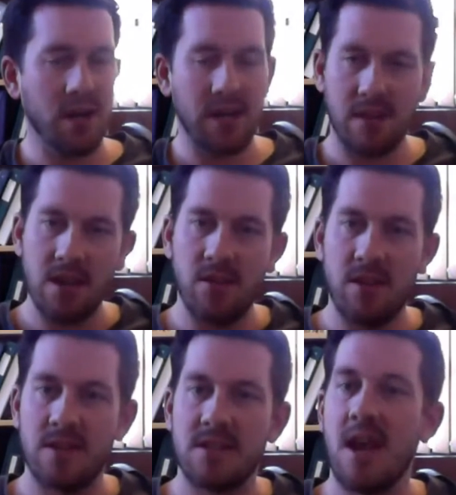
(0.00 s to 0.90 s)
at the end of
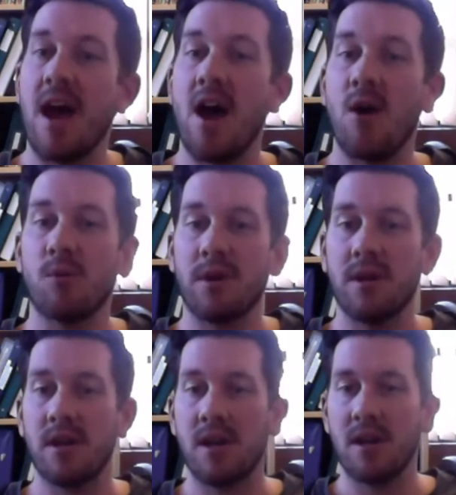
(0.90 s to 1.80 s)
this how
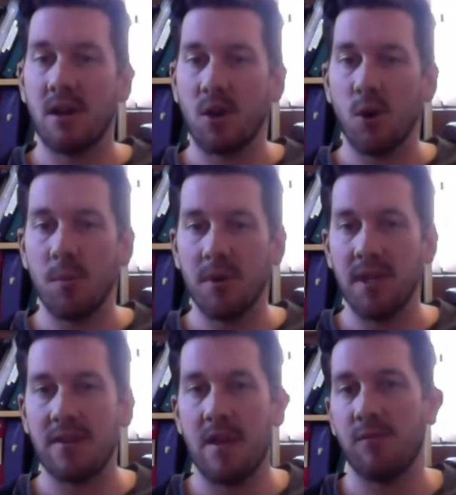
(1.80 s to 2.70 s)
we are hoping to
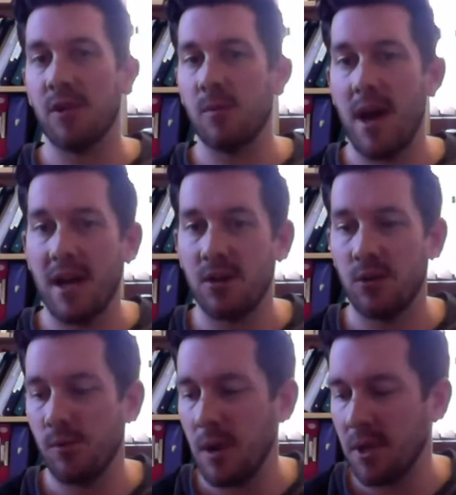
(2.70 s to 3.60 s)
get that feedback and
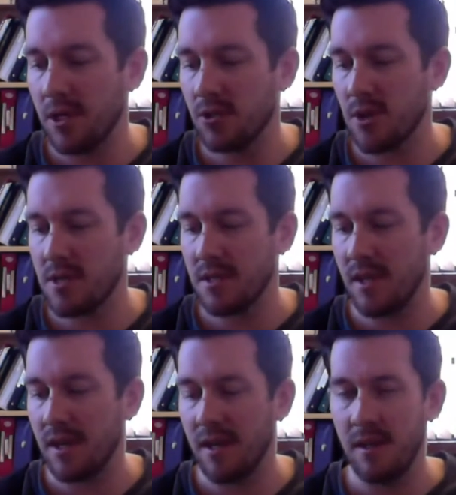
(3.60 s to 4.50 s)
who might be interested
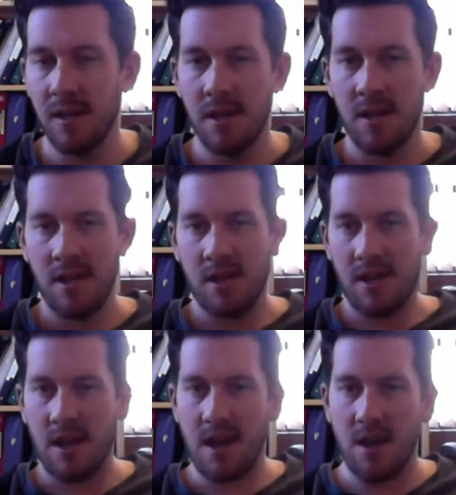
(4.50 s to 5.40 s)
in it.
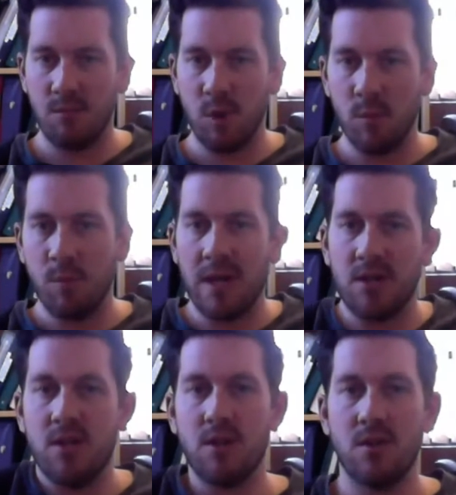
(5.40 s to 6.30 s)
But
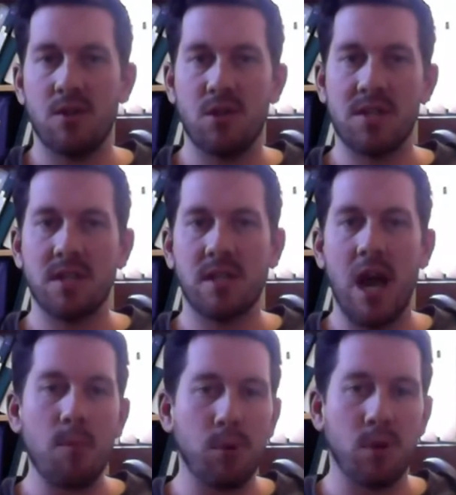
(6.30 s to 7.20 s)
just a
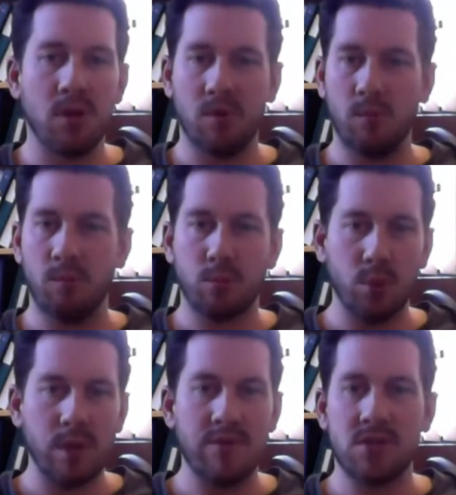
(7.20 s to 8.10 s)
couple
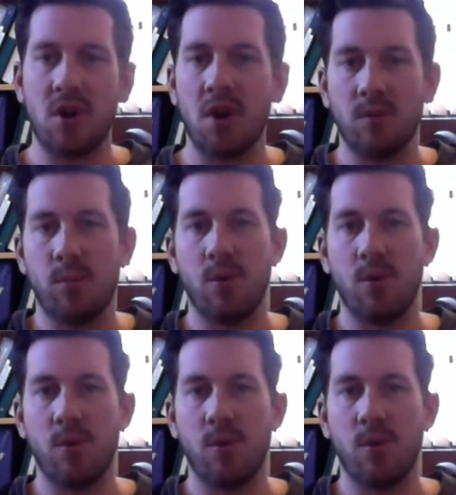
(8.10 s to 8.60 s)
brief starting